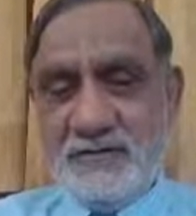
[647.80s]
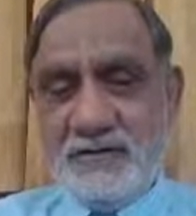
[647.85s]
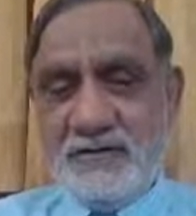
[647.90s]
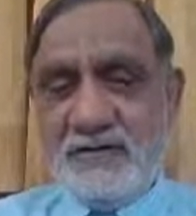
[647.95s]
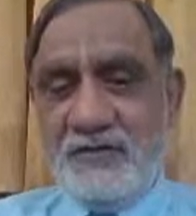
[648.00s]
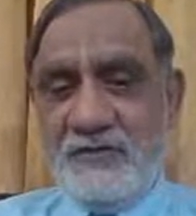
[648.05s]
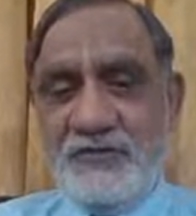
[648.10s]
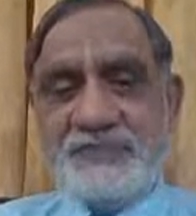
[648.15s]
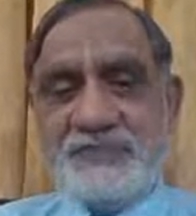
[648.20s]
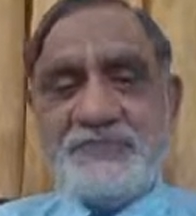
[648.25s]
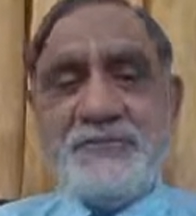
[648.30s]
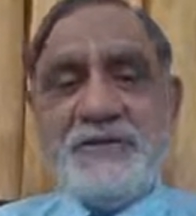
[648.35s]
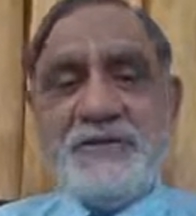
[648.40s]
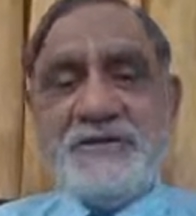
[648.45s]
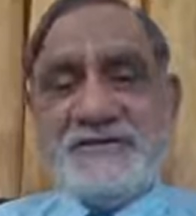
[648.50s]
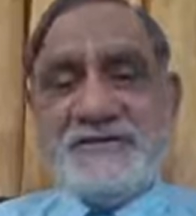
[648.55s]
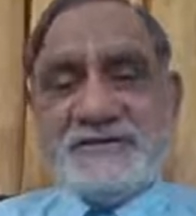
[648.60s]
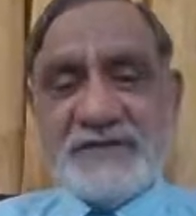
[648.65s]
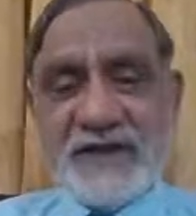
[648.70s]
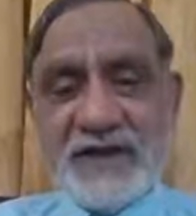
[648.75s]
which
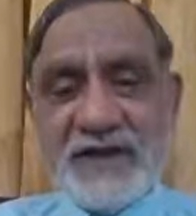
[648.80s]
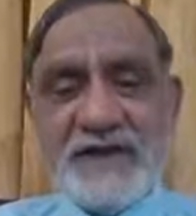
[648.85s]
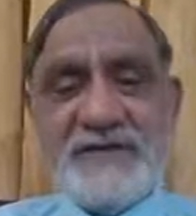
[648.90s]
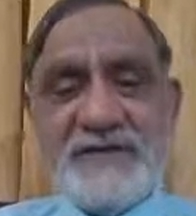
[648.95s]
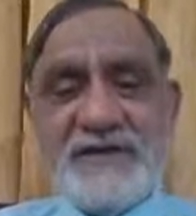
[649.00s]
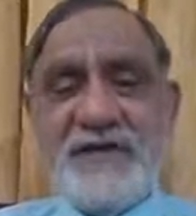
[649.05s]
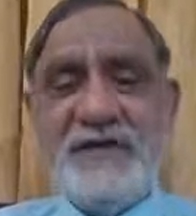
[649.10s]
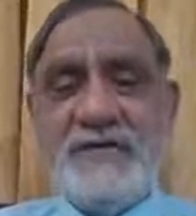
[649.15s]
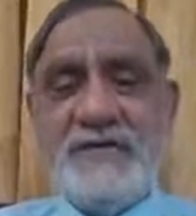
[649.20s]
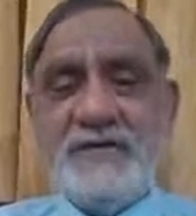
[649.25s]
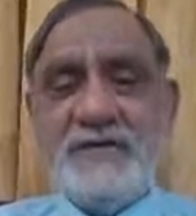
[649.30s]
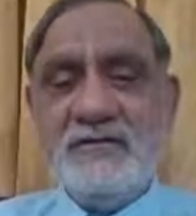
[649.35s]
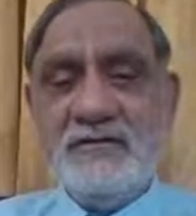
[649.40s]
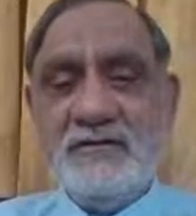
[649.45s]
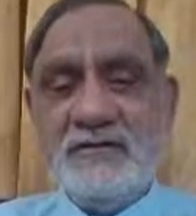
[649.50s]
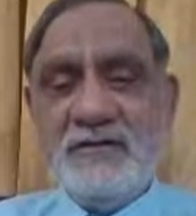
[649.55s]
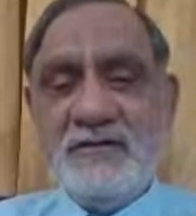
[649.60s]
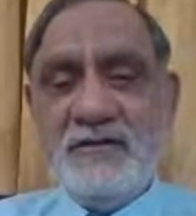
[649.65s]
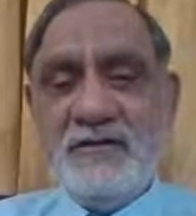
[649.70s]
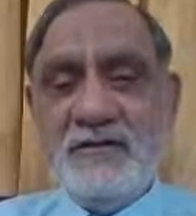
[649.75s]
means writing,
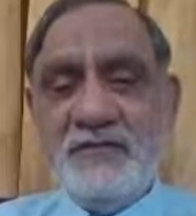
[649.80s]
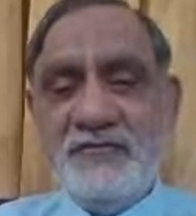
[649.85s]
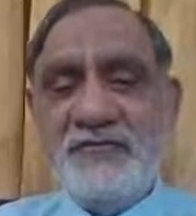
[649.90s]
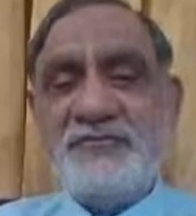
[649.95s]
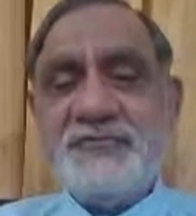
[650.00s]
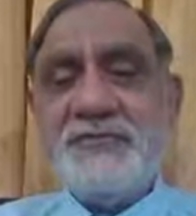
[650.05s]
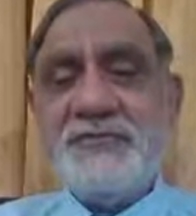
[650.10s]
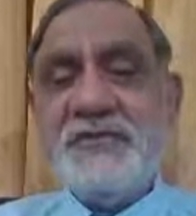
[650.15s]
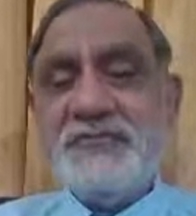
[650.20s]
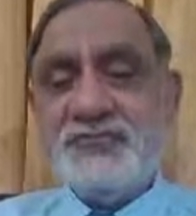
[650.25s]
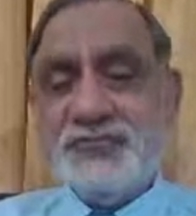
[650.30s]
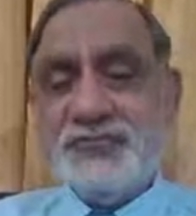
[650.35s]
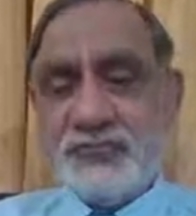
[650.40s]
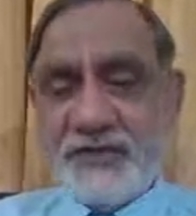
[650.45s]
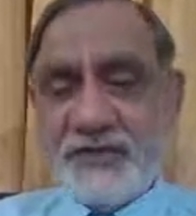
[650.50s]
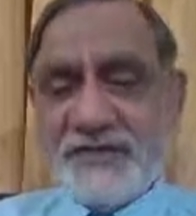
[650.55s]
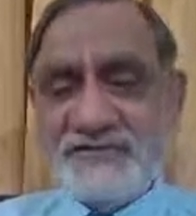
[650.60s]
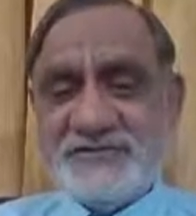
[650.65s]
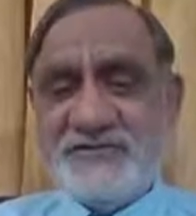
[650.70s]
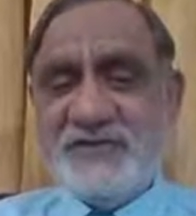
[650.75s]
which means
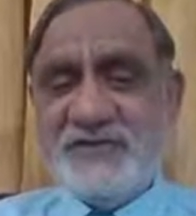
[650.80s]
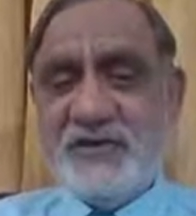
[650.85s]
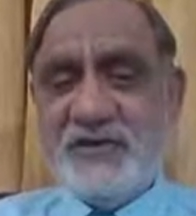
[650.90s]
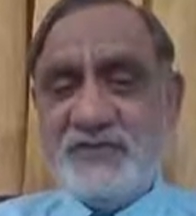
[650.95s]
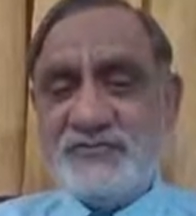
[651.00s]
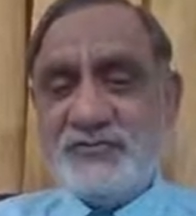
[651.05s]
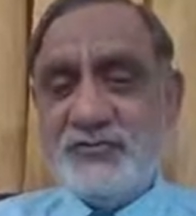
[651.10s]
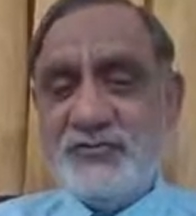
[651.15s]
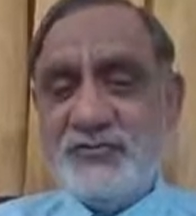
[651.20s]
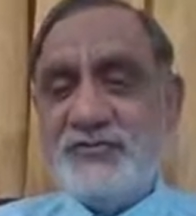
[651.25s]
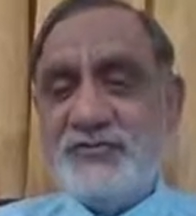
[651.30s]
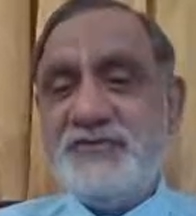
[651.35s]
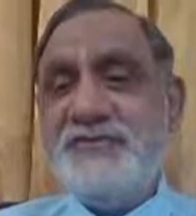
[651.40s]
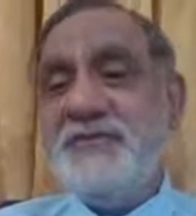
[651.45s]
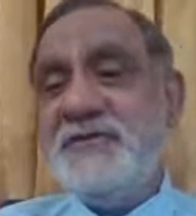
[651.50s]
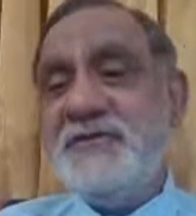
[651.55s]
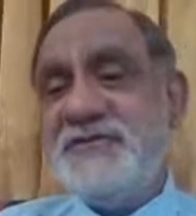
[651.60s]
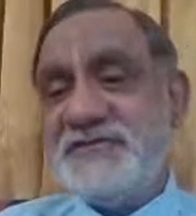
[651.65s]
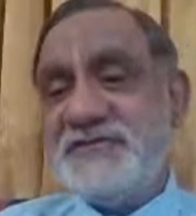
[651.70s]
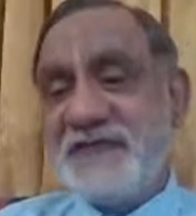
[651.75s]
utensil also, which
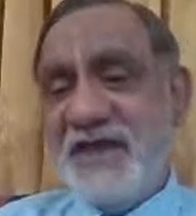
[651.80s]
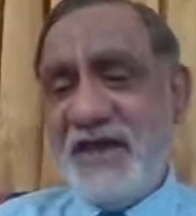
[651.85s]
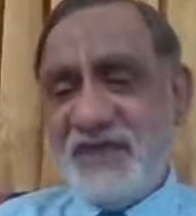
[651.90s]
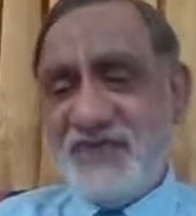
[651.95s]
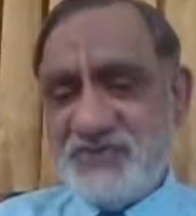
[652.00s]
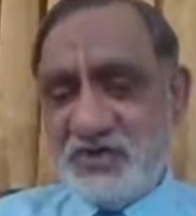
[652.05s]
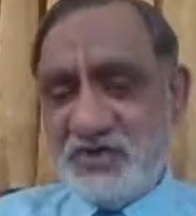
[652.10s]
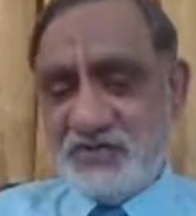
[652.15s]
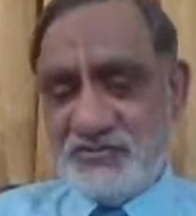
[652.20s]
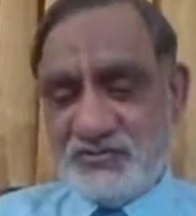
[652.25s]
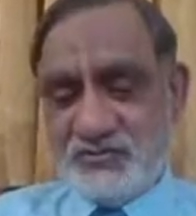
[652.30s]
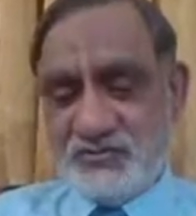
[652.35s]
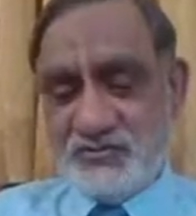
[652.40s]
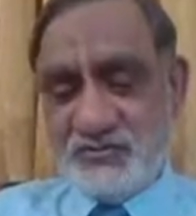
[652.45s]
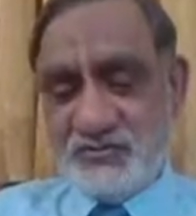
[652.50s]
means cage also.